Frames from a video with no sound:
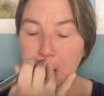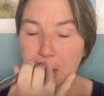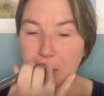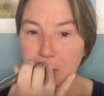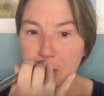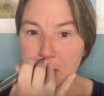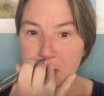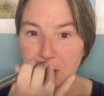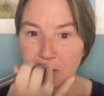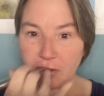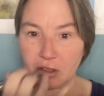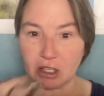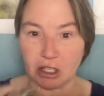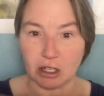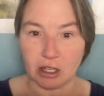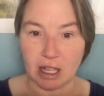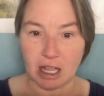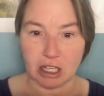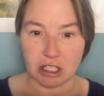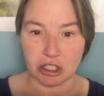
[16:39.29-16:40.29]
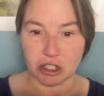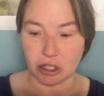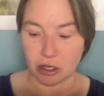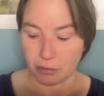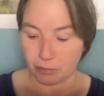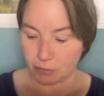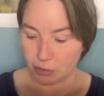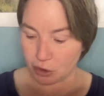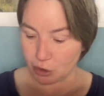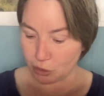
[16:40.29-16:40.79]
Give yourself a little extra
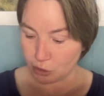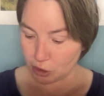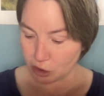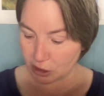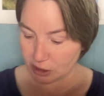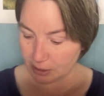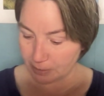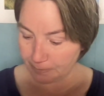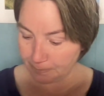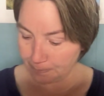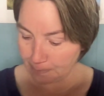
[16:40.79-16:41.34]
boost.